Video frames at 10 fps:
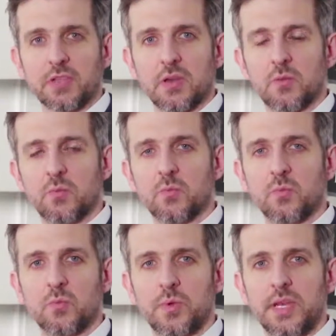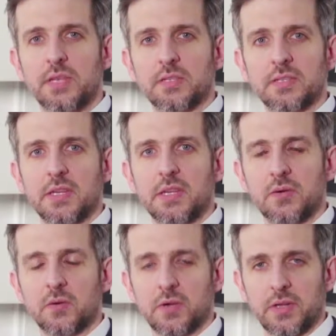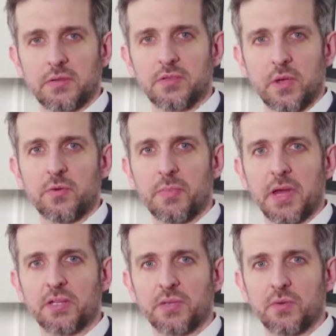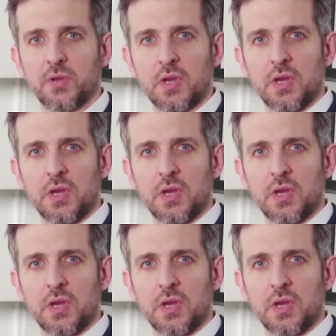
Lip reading: So we need to see or show a patient